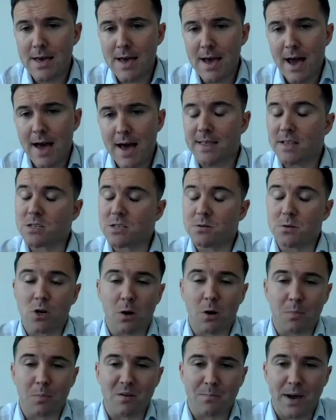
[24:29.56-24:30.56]
And then some
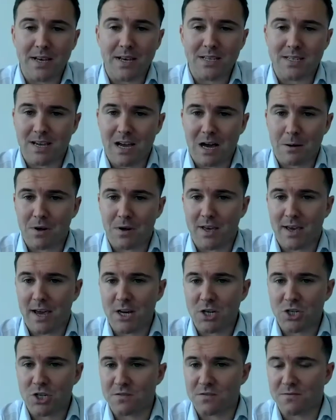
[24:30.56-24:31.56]
couple of basic
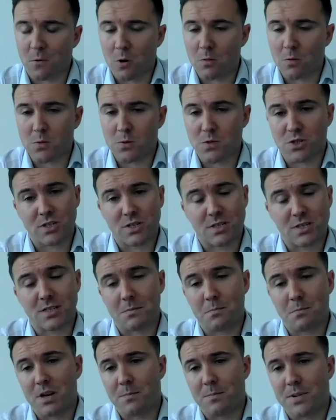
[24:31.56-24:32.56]
application forms which can
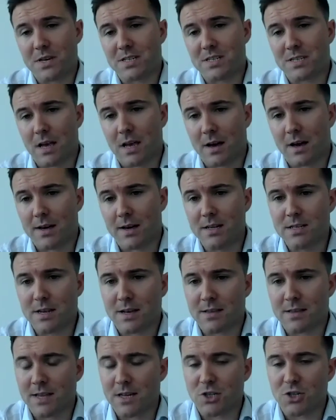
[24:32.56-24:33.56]
simply be signed
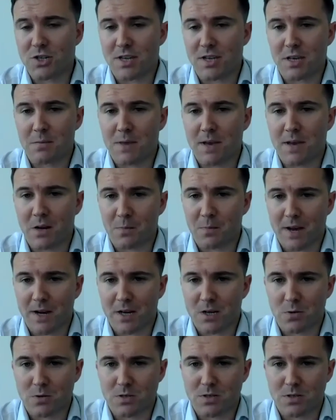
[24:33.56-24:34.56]
and then just emailed back
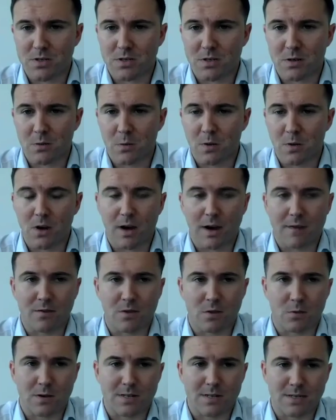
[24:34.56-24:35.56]
to us. We look after
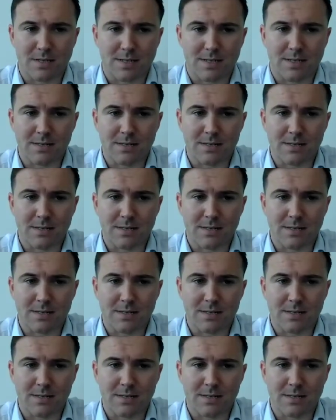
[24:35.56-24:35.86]
the rest of them.